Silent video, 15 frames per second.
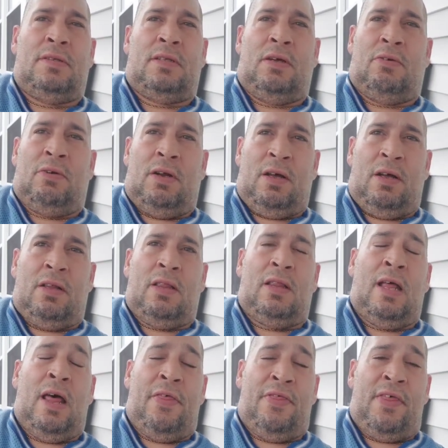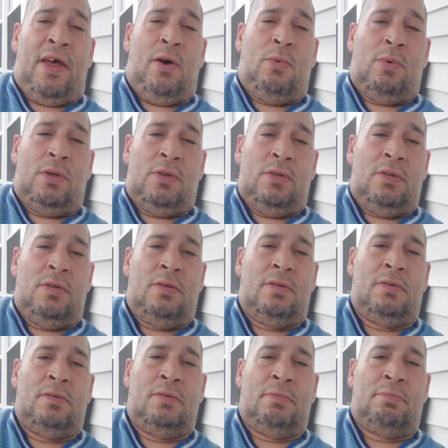There are a lot that will.
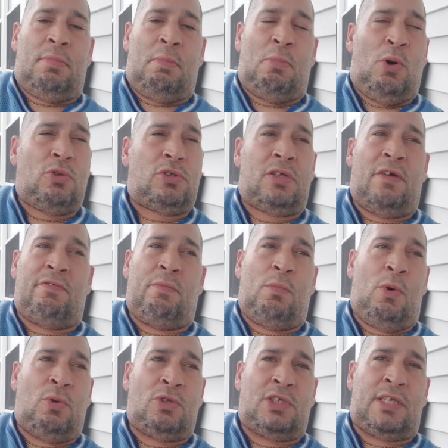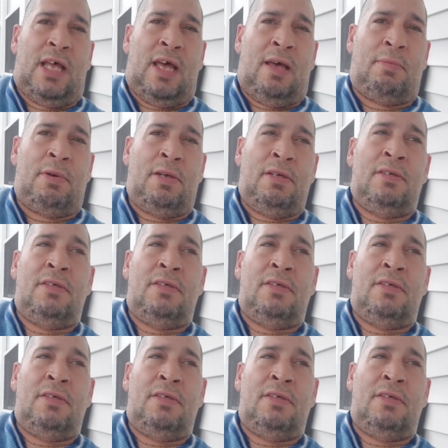Most of them won't stab.